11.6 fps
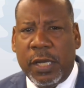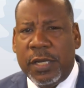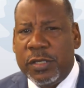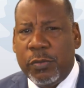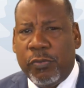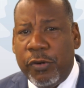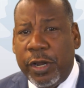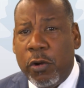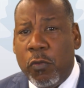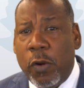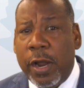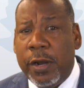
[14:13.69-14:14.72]
to bring
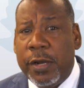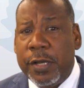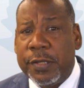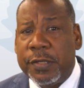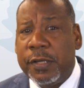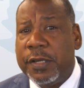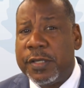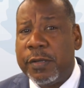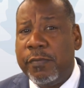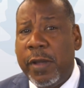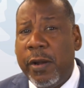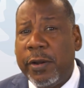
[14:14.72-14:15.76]
awareness to this
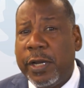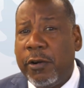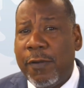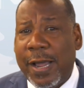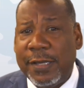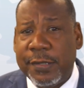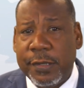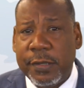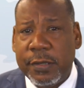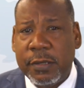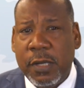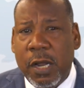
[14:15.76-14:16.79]
American
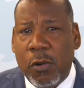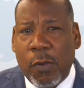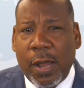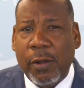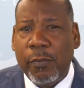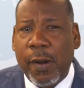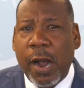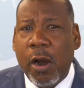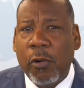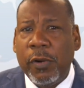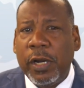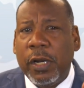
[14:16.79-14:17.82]
crisis while
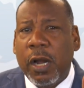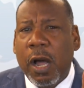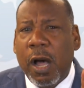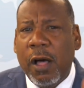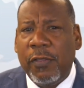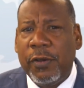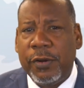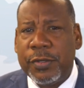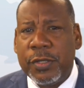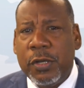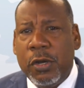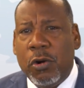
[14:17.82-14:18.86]
empowering
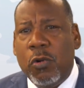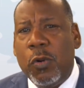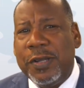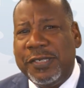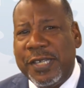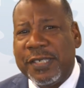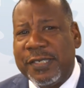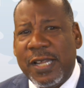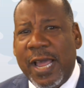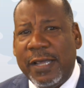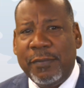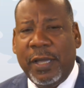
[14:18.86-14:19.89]
others who are just
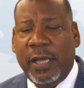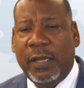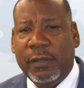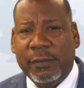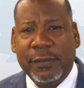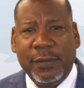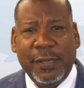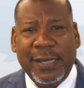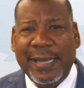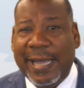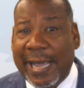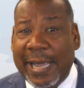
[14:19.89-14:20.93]
like me,
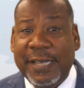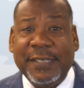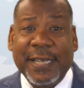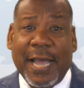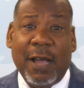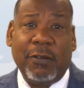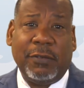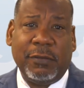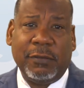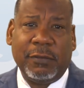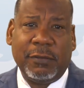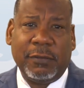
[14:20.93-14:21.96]
aging out.
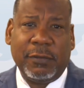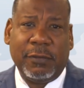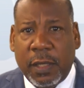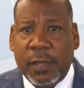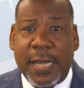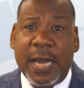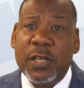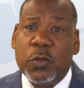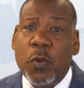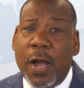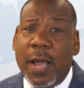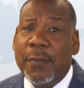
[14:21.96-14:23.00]
That is
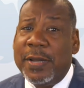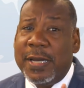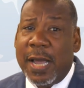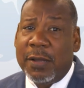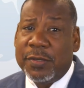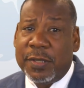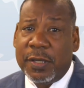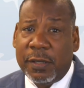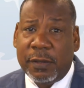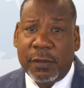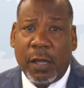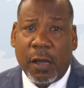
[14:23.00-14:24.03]
why I'm announcing
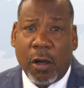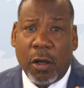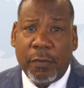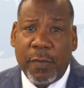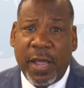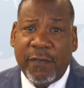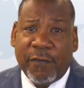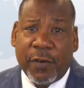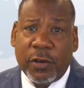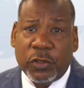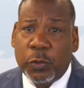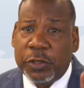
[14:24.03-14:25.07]
on May
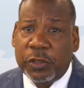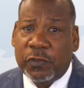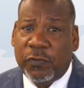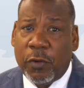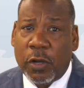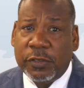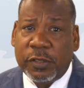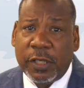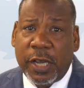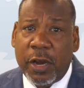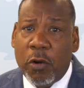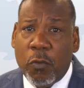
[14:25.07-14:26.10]
1st, which is Foster
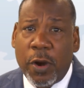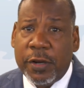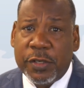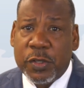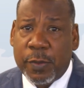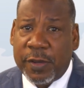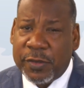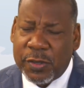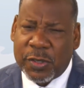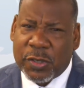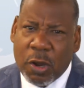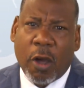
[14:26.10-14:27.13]
Care Awareness Month, the
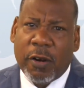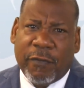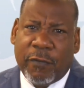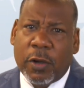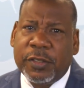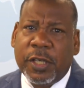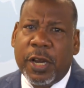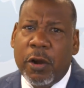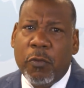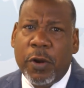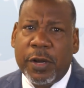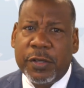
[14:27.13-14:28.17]
start of Foster Care
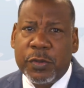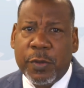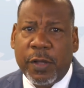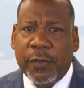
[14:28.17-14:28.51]
Awareness Month,